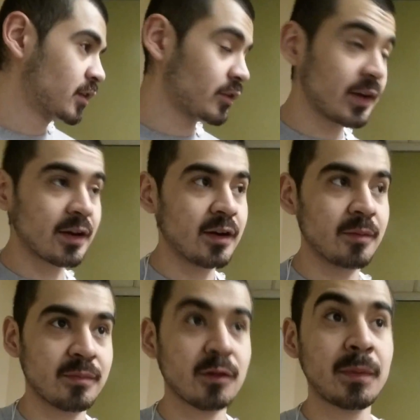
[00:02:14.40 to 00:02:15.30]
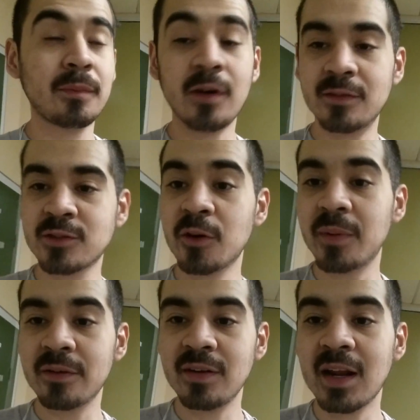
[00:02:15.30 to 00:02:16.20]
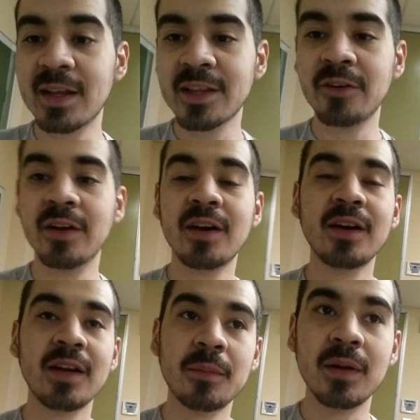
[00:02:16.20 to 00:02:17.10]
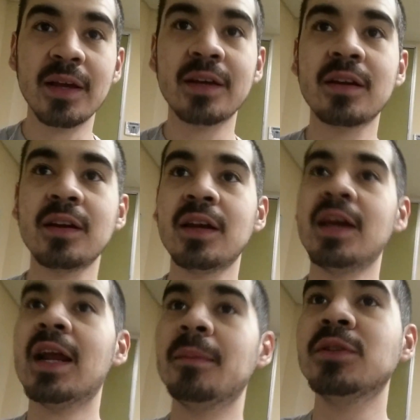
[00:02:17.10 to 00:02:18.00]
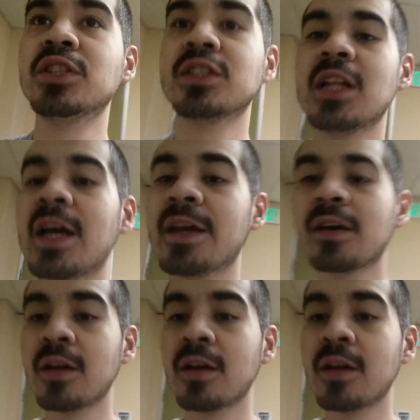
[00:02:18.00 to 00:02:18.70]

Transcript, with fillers: so yeah, um, some people have told me if I liked it or not, and I'm like, and I'm just like,